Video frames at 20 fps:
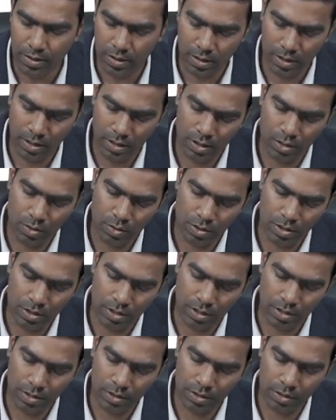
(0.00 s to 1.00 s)
Iatrogenic.
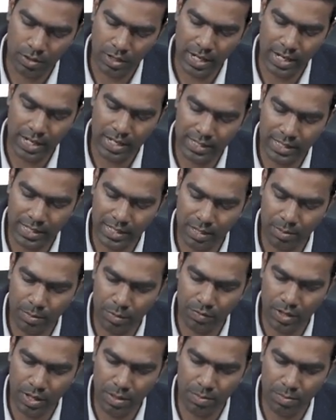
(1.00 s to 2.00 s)
So let us see some
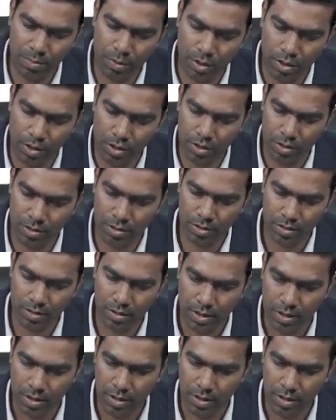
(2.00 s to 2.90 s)
of the important causes.